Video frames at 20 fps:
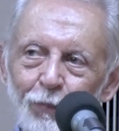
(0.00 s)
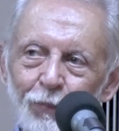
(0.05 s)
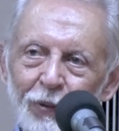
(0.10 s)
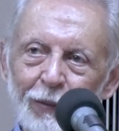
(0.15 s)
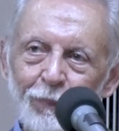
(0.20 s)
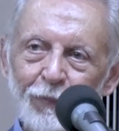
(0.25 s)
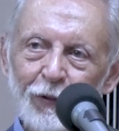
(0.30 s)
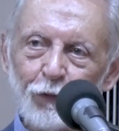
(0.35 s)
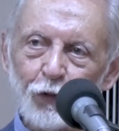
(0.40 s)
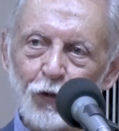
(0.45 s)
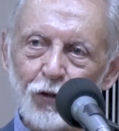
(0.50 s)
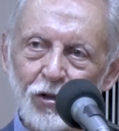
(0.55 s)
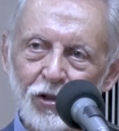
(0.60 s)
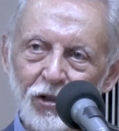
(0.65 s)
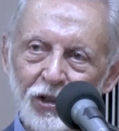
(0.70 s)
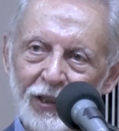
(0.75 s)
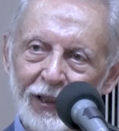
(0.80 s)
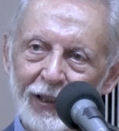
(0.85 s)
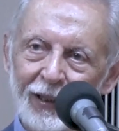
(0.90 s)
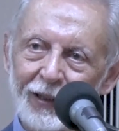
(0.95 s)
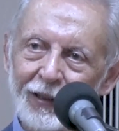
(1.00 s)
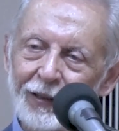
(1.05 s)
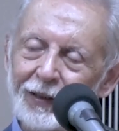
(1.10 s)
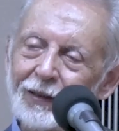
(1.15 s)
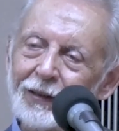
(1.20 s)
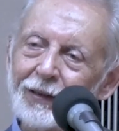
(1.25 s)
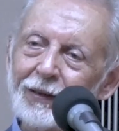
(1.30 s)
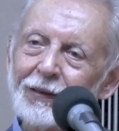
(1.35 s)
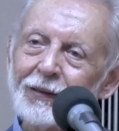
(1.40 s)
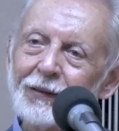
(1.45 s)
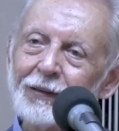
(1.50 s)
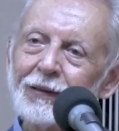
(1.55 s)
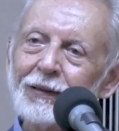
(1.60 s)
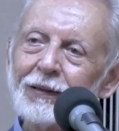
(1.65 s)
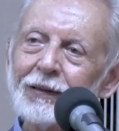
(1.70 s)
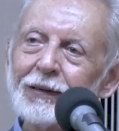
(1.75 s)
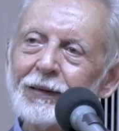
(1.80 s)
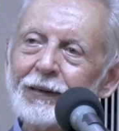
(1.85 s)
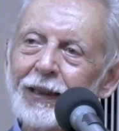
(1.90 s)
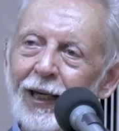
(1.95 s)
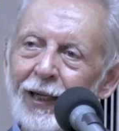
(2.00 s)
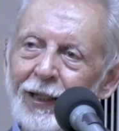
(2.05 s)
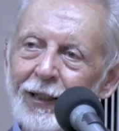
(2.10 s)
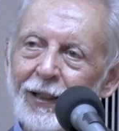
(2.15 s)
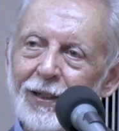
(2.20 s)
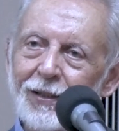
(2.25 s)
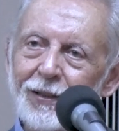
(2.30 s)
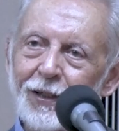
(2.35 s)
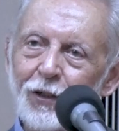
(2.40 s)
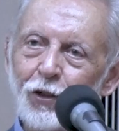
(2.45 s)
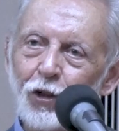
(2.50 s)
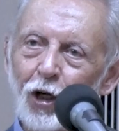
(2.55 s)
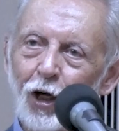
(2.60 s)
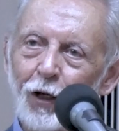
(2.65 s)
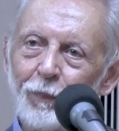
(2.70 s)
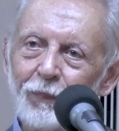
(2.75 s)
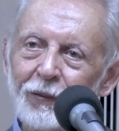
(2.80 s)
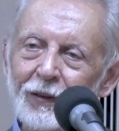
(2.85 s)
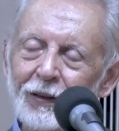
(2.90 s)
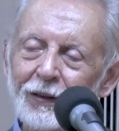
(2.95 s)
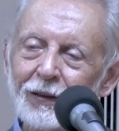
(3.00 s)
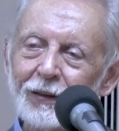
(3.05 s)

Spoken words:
But before she enters the shop.